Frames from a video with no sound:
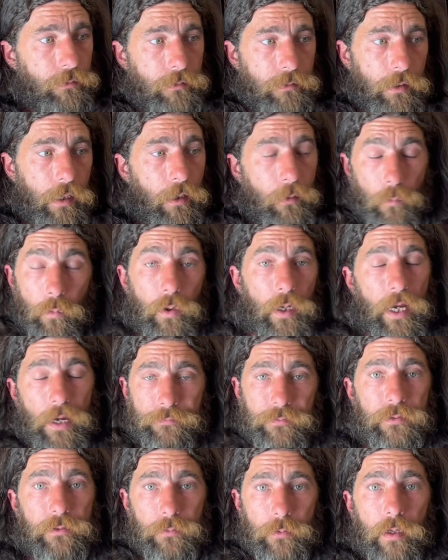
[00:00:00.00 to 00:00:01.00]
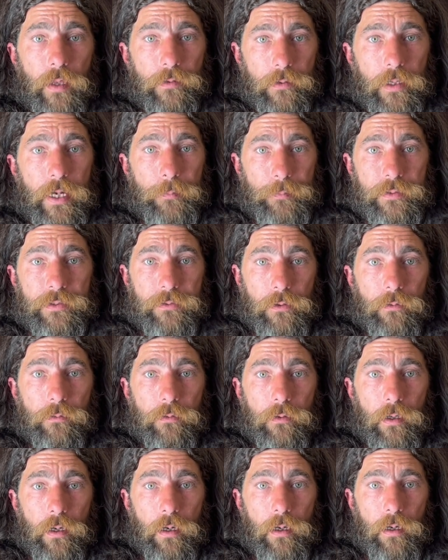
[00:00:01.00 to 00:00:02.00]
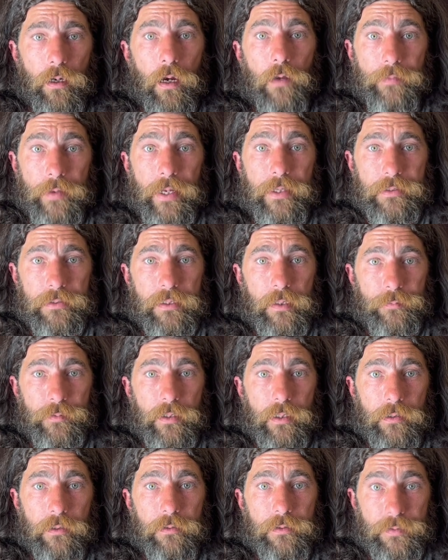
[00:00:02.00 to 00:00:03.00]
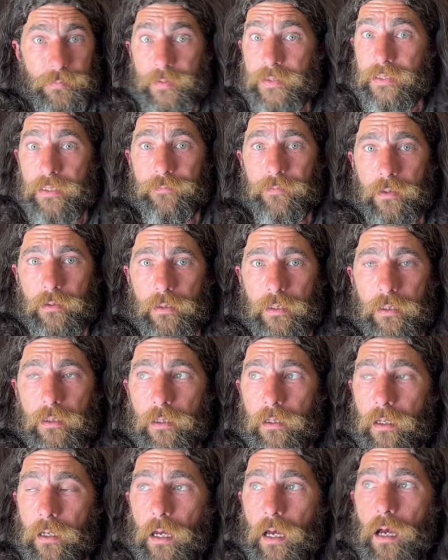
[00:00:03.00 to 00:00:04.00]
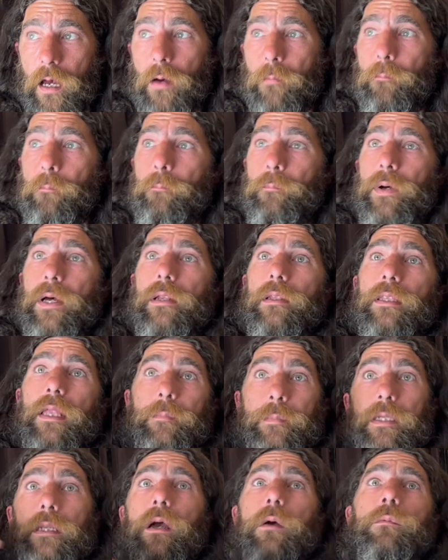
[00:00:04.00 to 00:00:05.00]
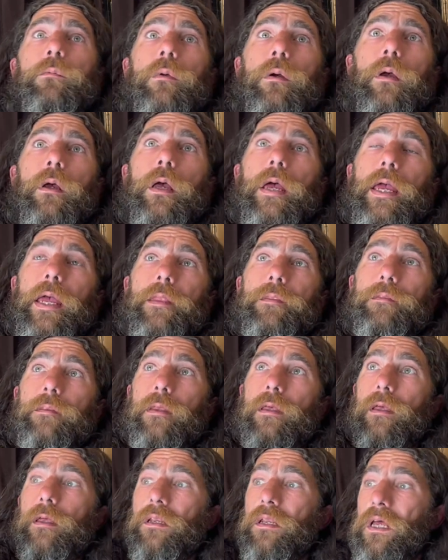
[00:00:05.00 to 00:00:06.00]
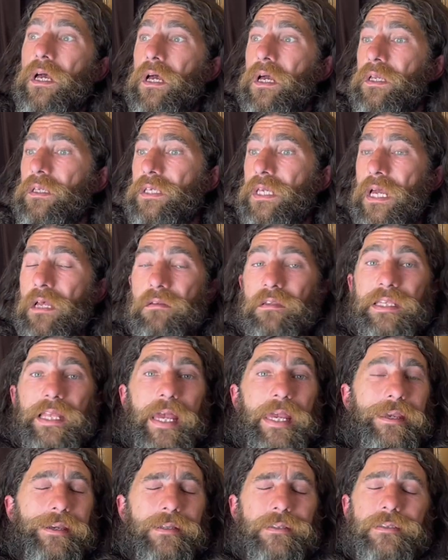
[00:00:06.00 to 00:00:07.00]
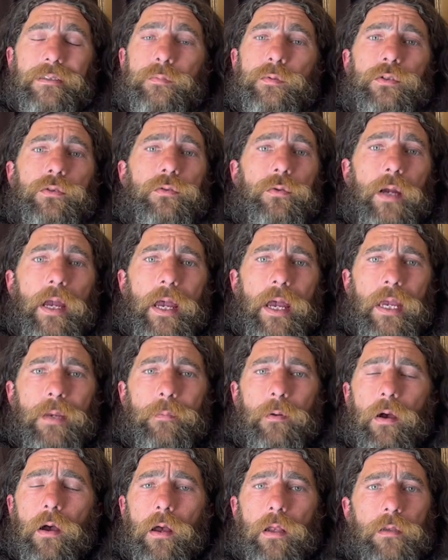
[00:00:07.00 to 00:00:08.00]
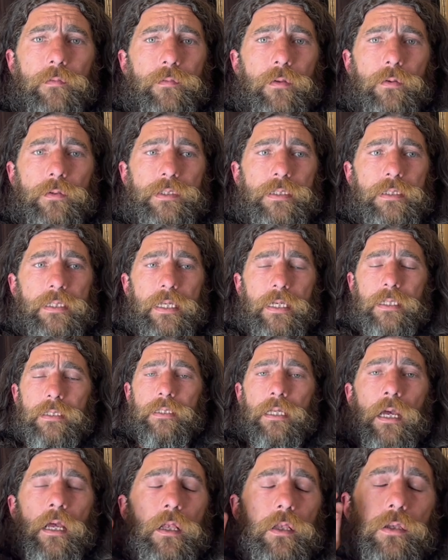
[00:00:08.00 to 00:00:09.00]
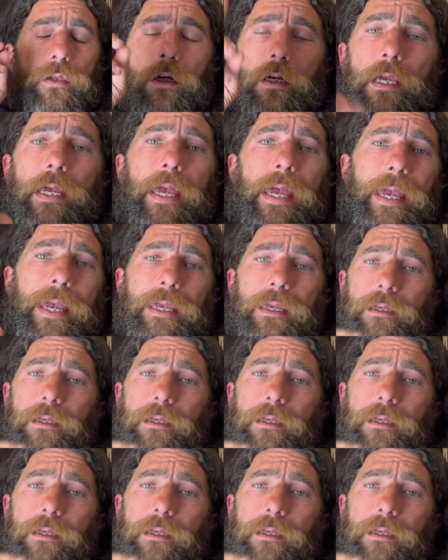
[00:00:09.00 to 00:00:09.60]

uh, we'll have to do another episode uh, on that subject specifically. Um, but let me know. And then, uh, yeah, like, subscribe, all of those things. Look, hey,